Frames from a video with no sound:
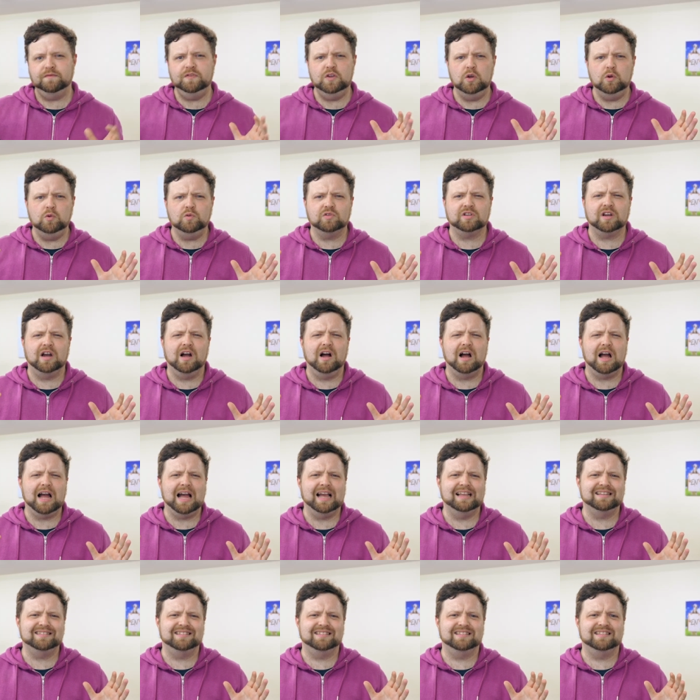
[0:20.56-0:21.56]
Views
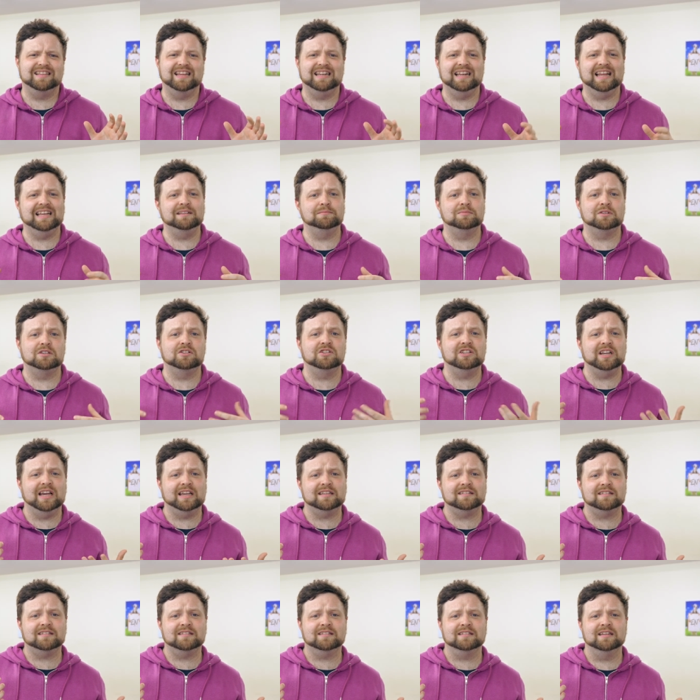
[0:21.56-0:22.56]
are, as the name
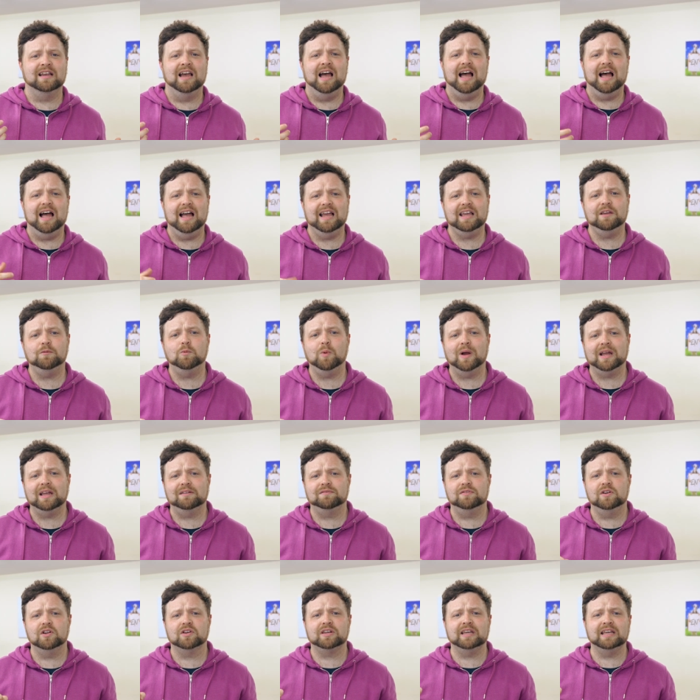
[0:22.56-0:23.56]
suggests, a
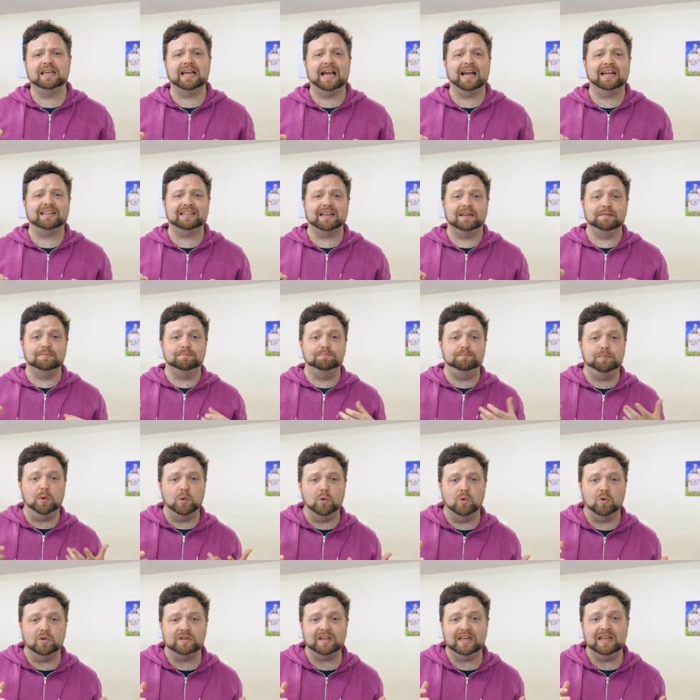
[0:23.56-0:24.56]
way of looking at a
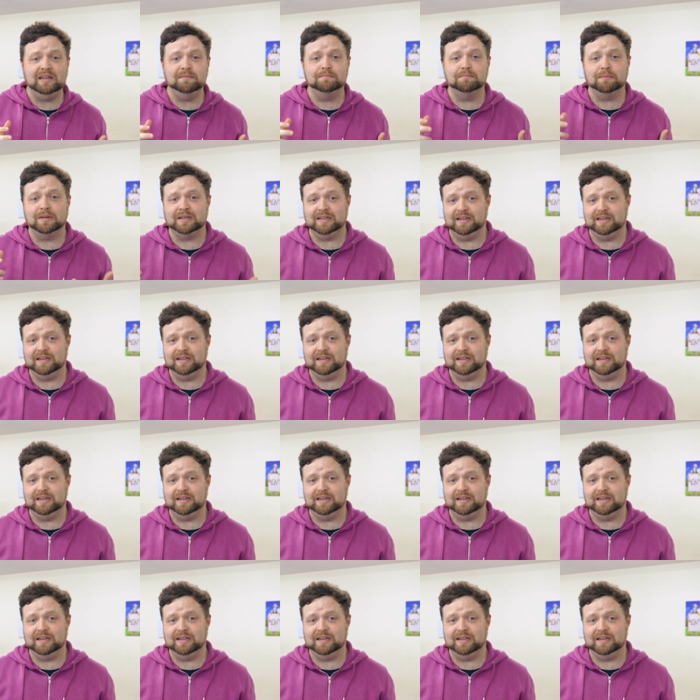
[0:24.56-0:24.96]
board in